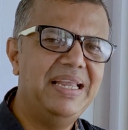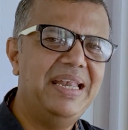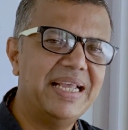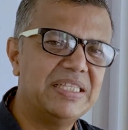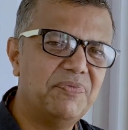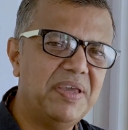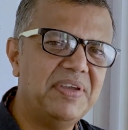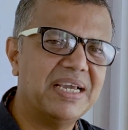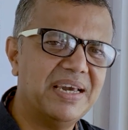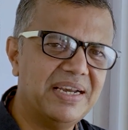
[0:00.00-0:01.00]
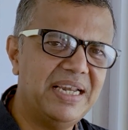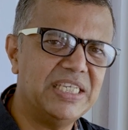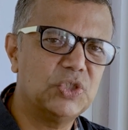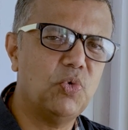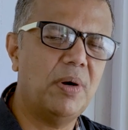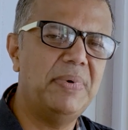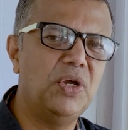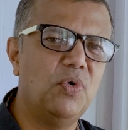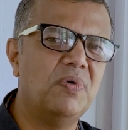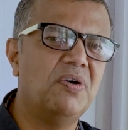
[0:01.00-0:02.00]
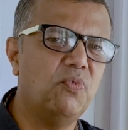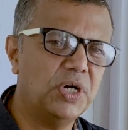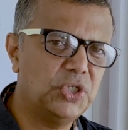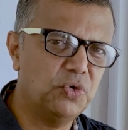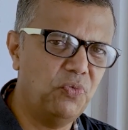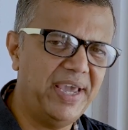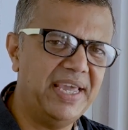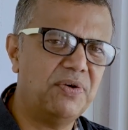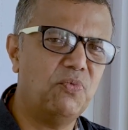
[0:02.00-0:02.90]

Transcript: like the way we are currently squabbling over what to wear,